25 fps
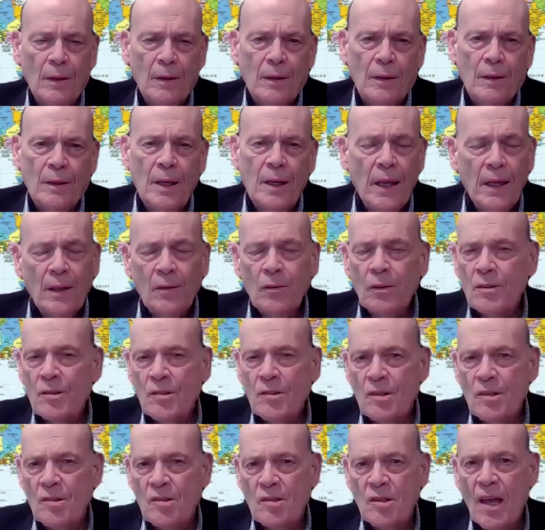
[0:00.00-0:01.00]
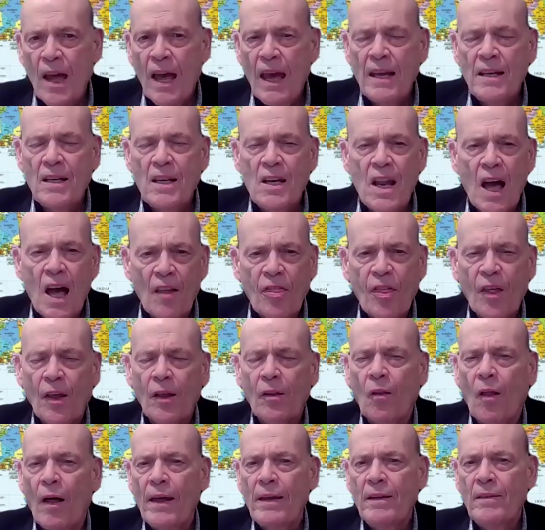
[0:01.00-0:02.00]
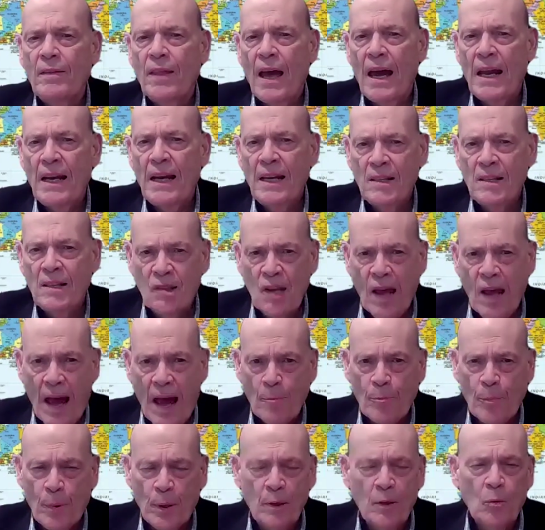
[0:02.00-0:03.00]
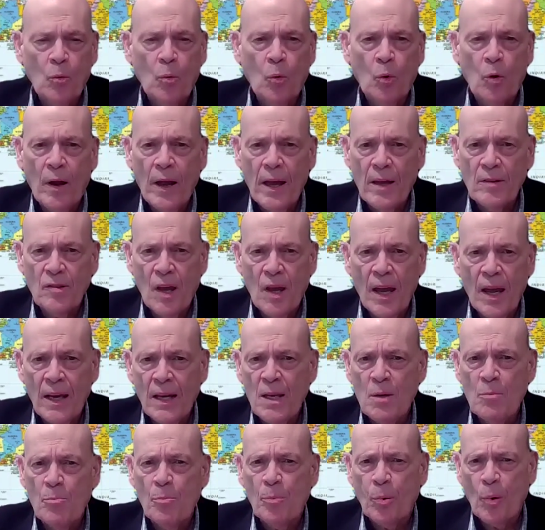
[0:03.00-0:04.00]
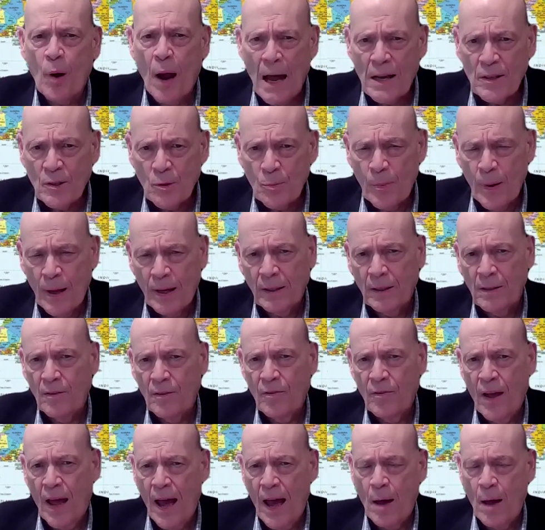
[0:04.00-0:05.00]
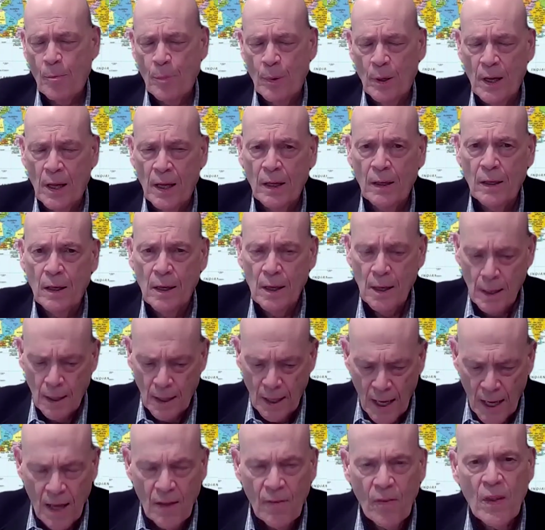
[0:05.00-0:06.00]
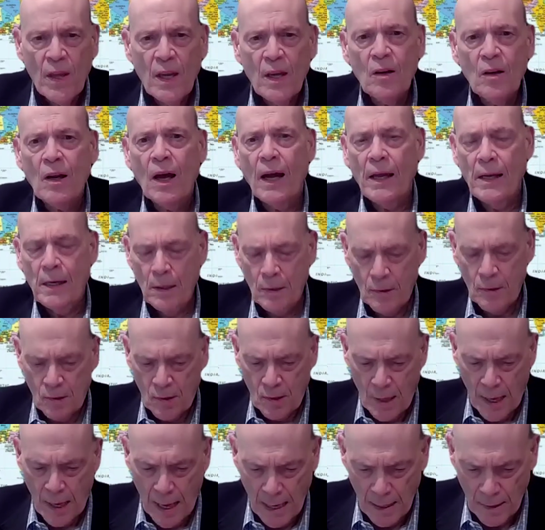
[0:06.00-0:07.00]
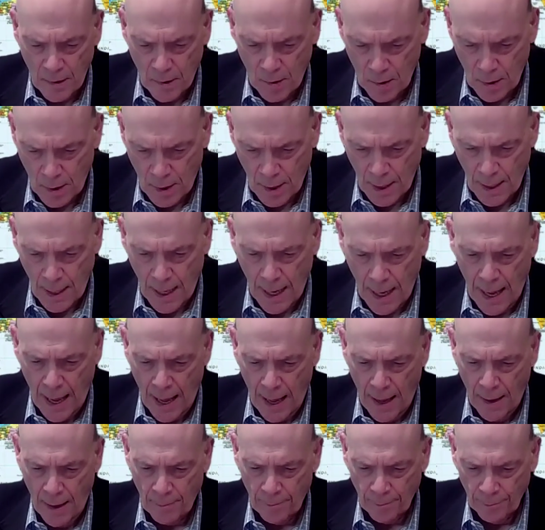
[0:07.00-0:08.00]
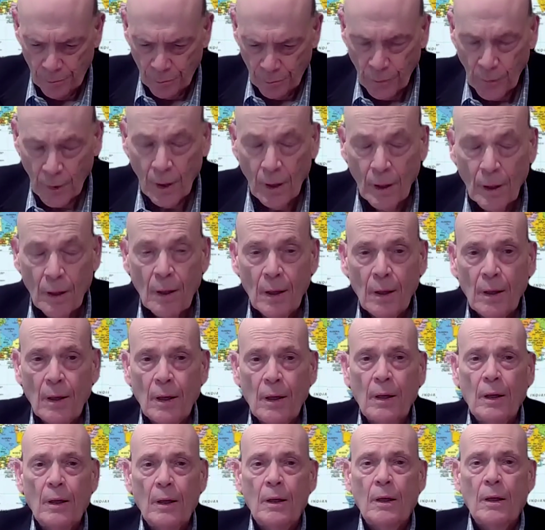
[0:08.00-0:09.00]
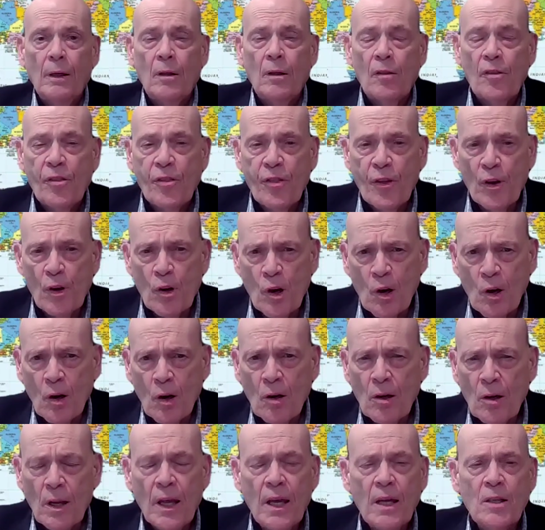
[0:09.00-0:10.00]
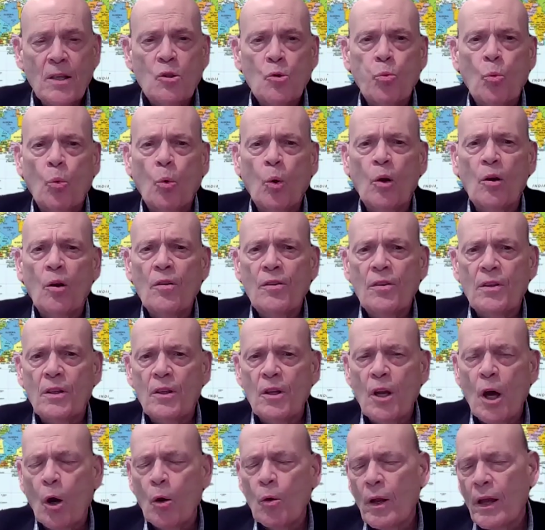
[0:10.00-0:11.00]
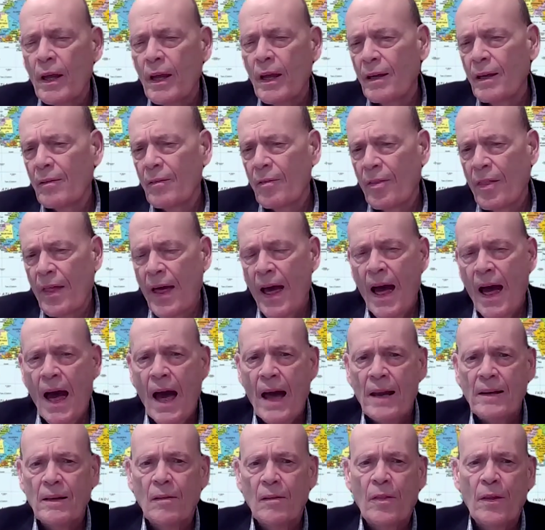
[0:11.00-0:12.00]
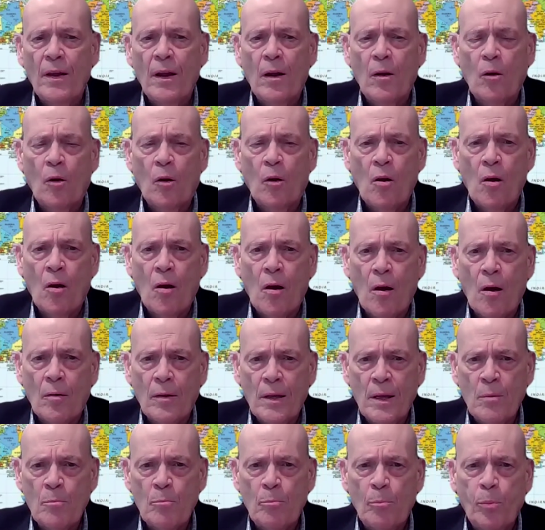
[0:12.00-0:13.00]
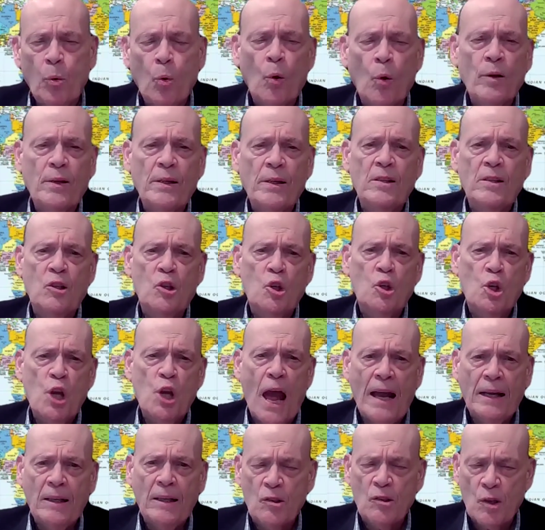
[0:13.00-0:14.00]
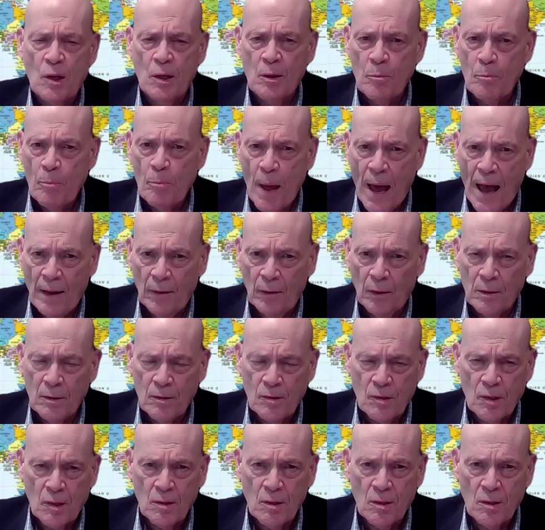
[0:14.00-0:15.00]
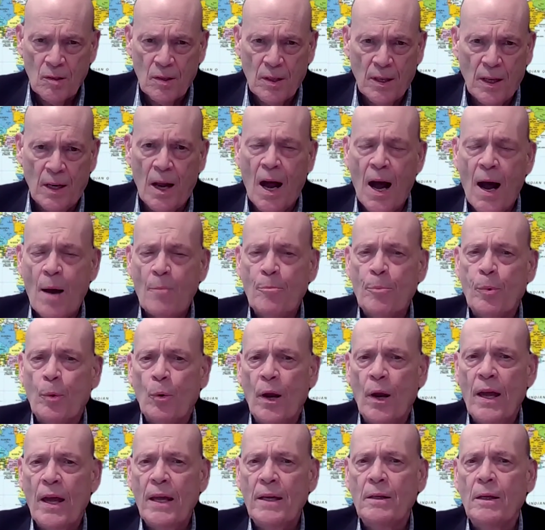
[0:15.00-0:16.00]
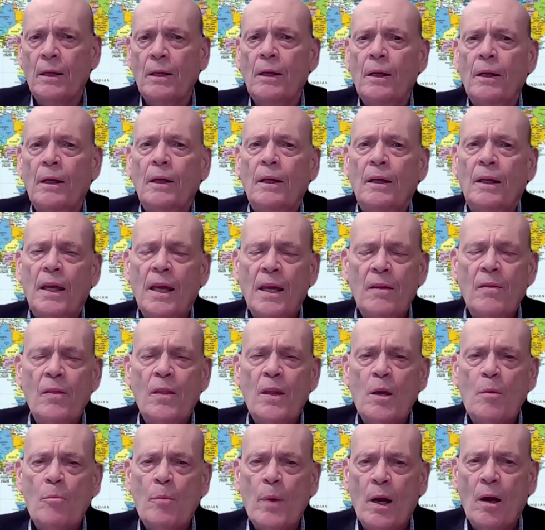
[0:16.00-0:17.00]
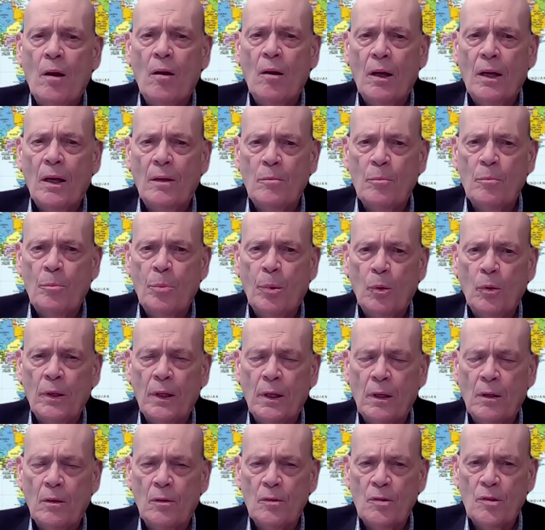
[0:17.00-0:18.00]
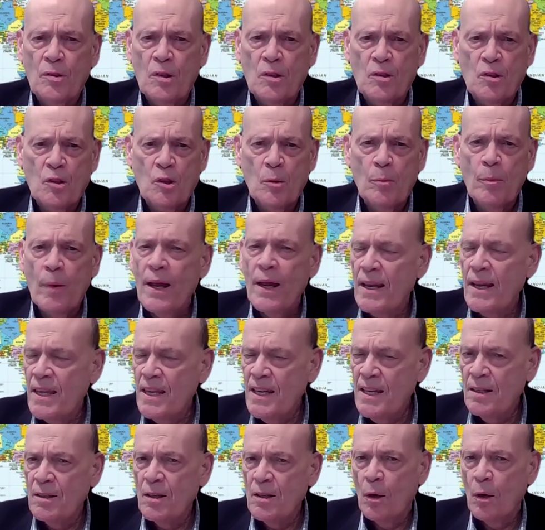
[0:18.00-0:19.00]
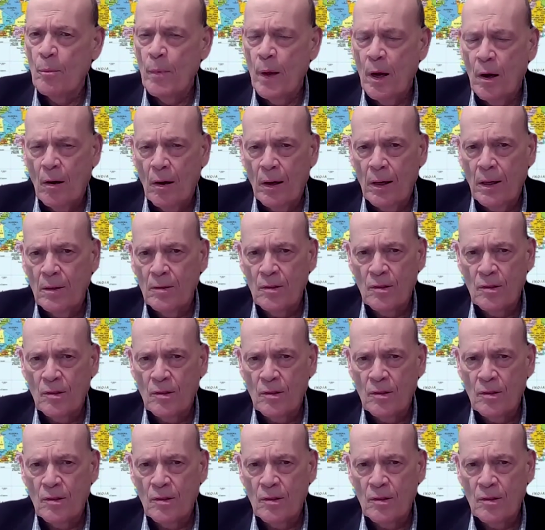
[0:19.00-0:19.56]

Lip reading: Needless to say, nothing like that has happened or has any prospect of happening in the United States today. Third, it's worth noting that there are important checks and balances that operate in the American political system and in American